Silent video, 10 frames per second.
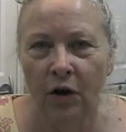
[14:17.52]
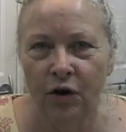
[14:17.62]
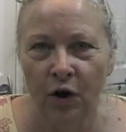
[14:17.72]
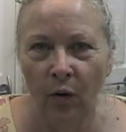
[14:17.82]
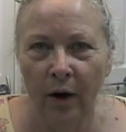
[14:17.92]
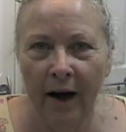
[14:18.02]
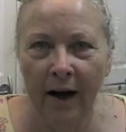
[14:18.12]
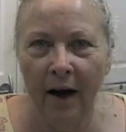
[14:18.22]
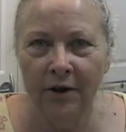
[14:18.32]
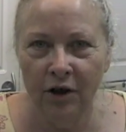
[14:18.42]
so when I
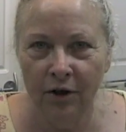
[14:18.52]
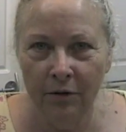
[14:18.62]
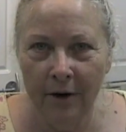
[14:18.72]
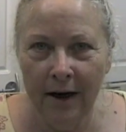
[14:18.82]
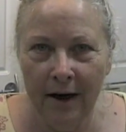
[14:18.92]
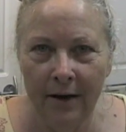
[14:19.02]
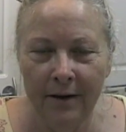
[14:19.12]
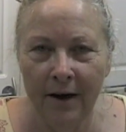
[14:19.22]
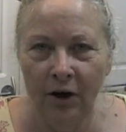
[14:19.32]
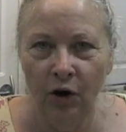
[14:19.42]
got to three,
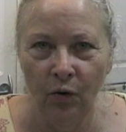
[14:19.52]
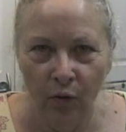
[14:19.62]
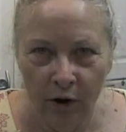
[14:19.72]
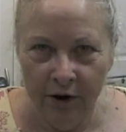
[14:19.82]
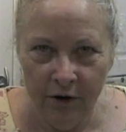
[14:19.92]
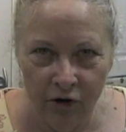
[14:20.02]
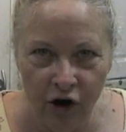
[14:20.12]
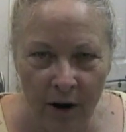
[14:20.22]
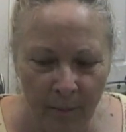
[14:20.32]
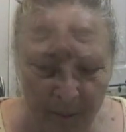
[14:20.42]
then you wouldn't
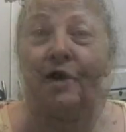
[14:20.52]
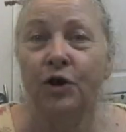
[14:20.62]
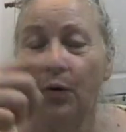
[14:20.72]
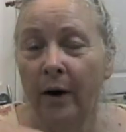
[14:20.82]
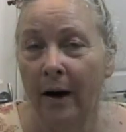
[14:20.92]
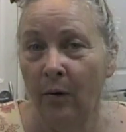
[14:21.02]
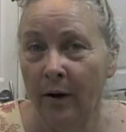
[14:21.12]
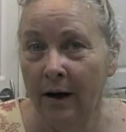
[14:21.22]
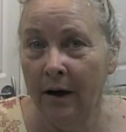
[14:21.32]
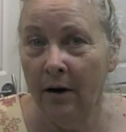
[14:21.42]
jump. So when I
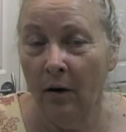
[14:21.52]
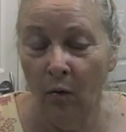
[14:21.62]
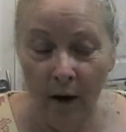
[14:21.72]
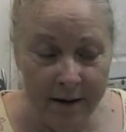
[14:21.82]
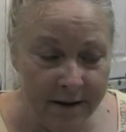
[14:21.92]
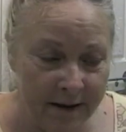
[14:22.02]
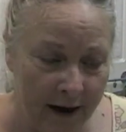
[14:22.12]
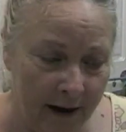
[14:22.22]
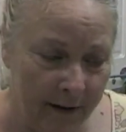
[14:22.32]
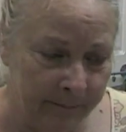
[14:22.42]
went in on
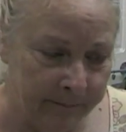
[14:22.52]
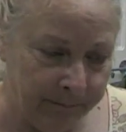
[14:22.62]
Wednesday,